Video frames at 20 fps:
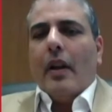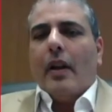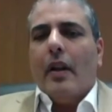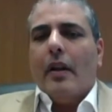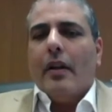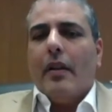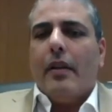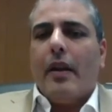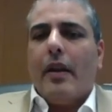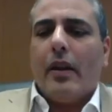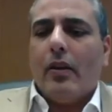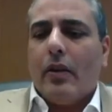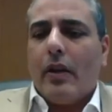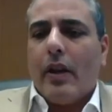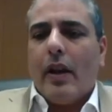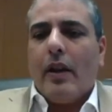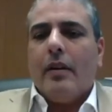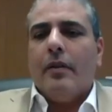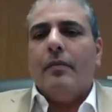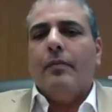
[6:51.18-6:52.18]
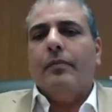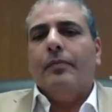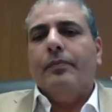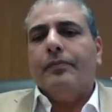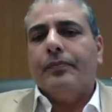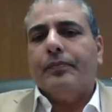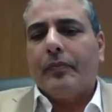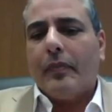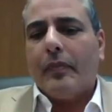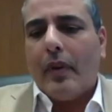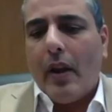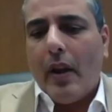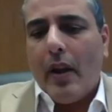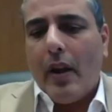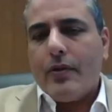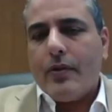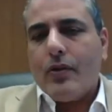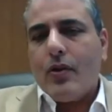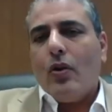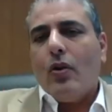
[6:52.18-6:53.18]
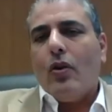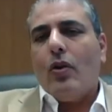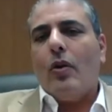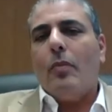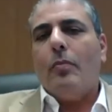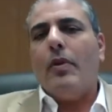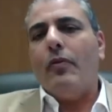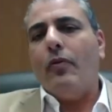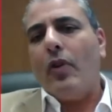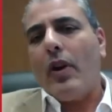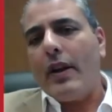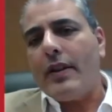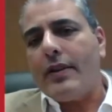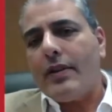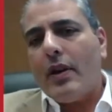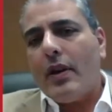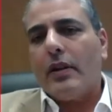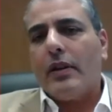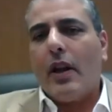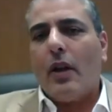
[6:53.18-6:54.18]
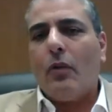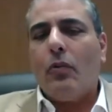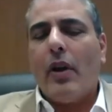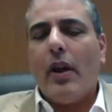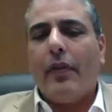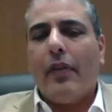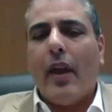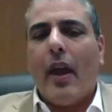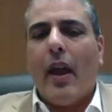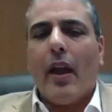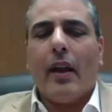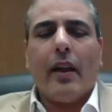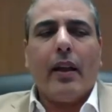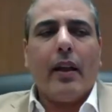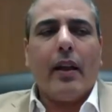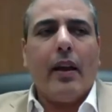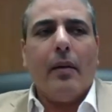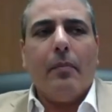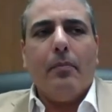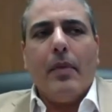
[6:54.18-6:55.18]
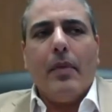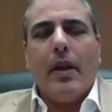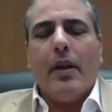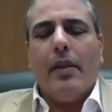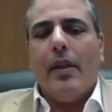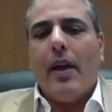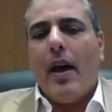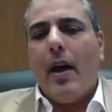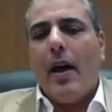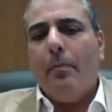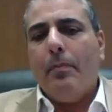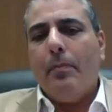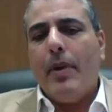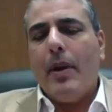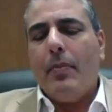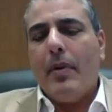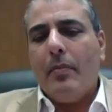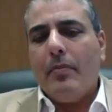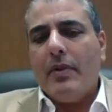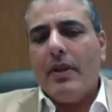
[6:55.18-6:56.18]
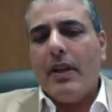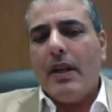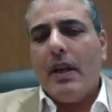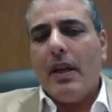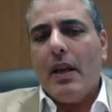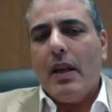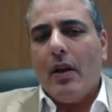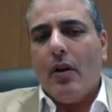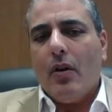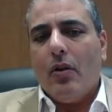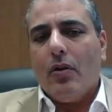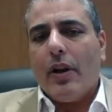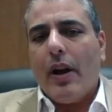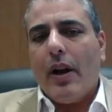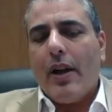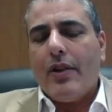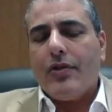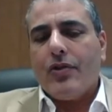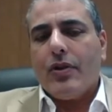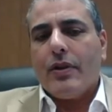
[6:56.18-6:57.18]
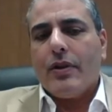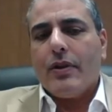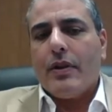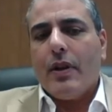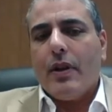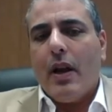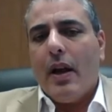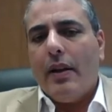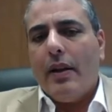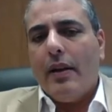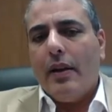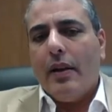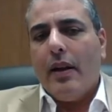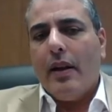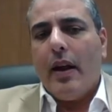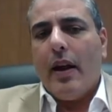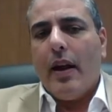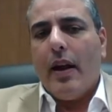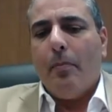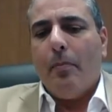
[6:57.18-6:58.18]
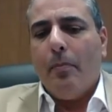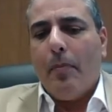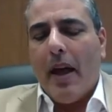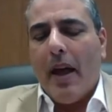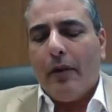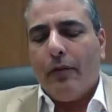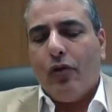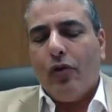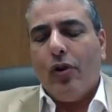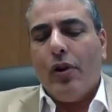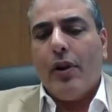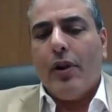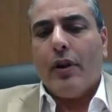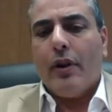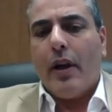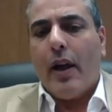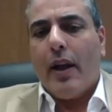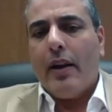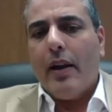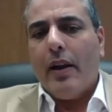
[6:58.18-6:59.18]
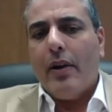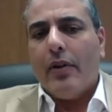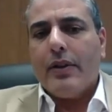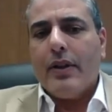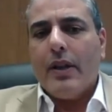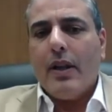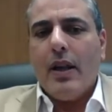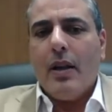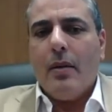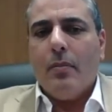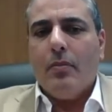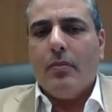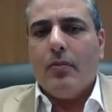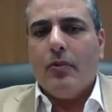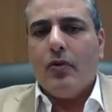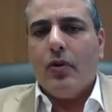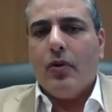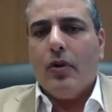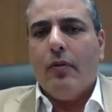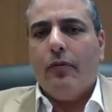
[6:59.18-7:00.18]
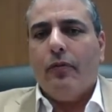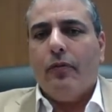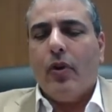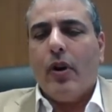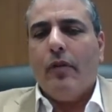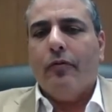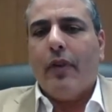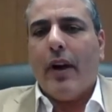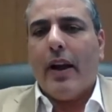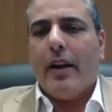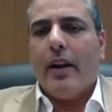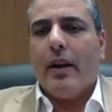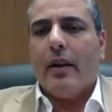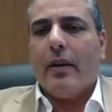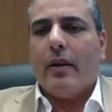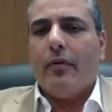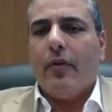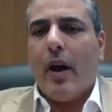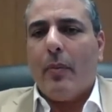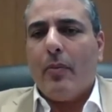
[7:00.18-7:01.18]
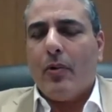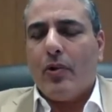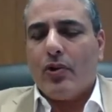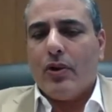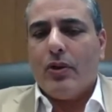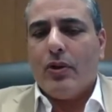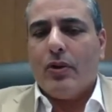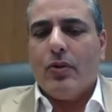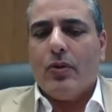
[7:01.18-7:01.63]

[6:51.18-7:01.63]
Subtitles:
Thank you, Ken. So before I start, I want to thank the PPMD organizers and Pat Furling and her team for inviting FibroGen